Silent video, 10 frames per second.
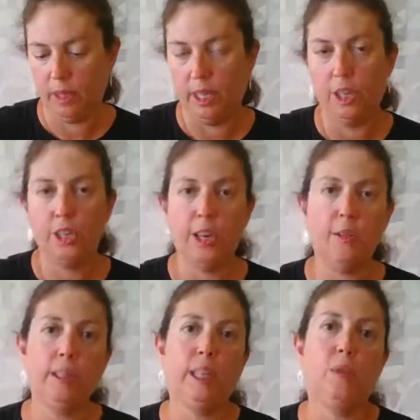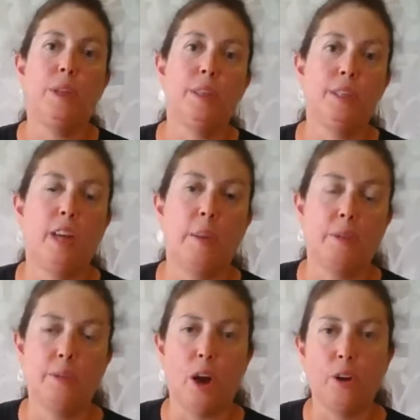Now generally with this type
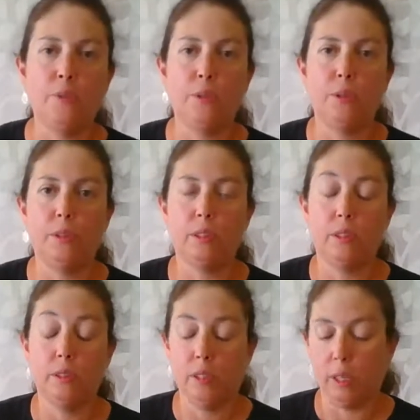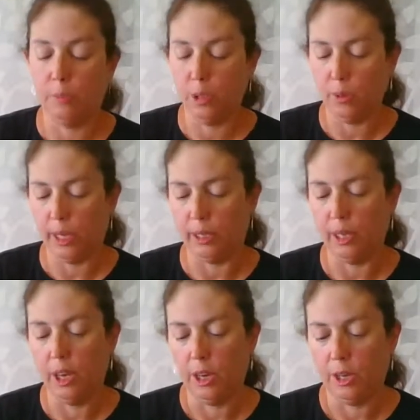of gongfu brewing,
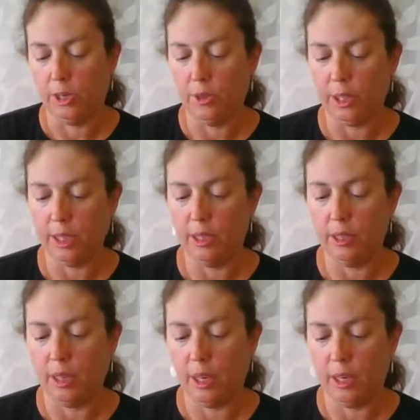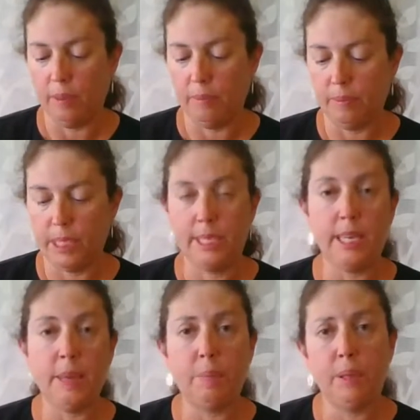you can
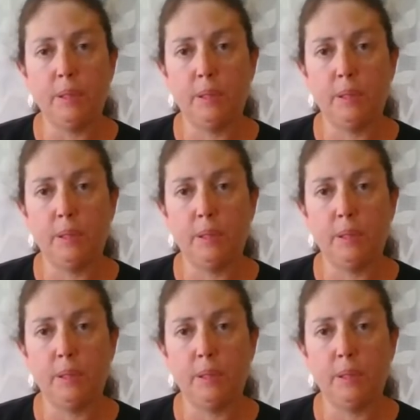steep